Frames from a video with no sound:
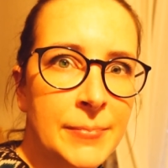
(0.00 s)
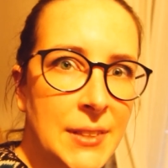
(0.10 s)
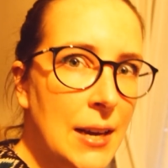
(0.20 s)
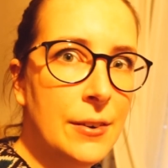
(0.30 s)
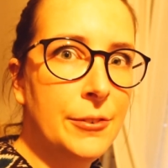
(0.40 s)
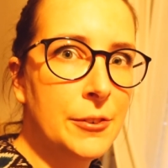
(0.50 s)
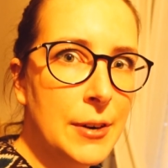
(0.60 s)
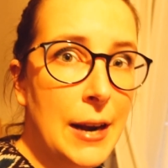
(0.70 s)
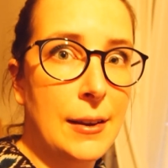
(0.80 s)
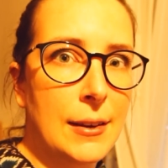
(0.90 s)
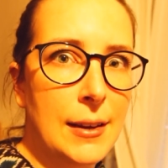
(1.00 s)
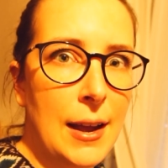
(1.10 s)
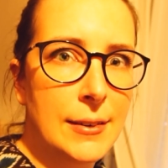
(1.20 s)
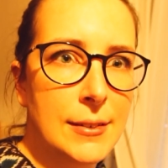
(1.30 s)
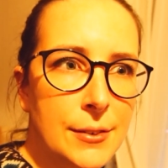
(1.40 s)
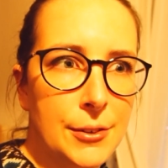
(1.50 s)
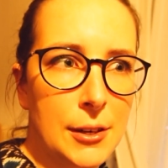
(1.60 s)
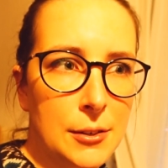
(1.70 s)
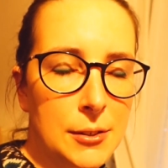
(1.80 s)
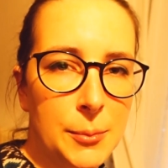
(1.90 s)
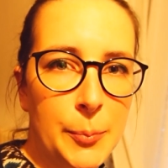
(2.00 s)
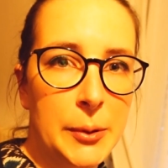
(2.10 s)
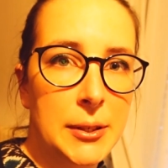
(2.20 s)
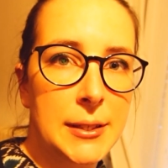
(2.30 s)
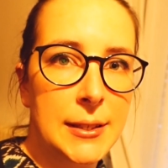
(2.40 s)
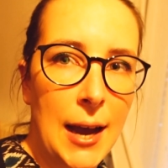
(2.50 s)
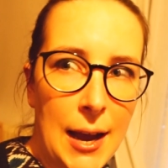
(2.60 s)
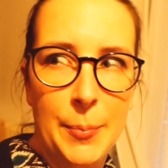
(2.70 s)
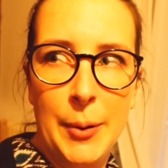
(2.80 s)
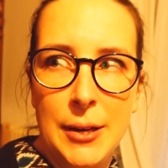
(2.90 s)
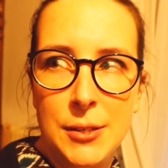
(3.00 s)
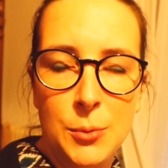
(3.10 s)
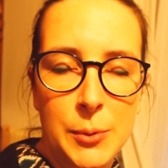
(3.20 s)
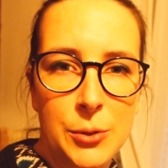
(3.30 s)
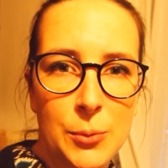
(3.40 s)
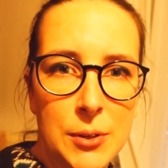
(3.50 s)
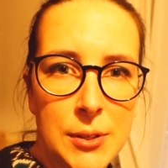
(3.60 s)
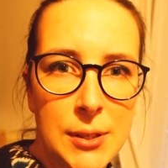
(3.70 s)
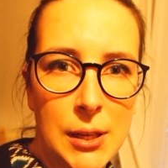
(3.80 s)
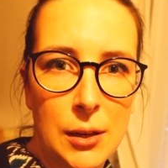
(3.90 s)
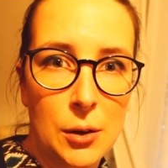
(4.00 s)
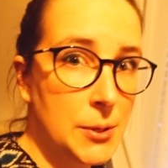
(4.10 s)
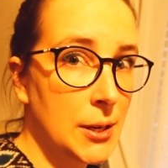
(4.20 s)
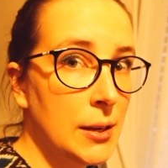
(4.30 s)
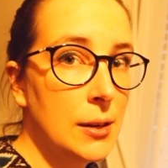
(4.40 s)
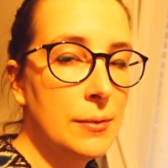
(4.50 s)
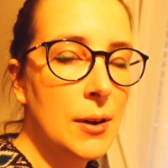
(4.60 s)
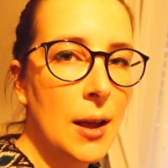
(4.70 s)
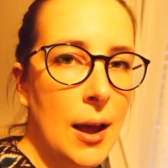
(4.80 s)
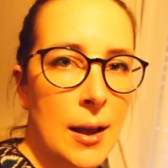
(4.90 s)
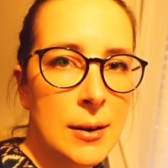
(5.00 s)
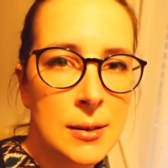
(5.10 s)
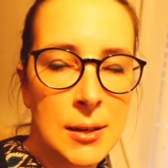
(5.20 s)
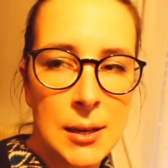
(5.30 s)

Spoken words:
nerve-wracking and difficult, but I passed, which was the objective I had.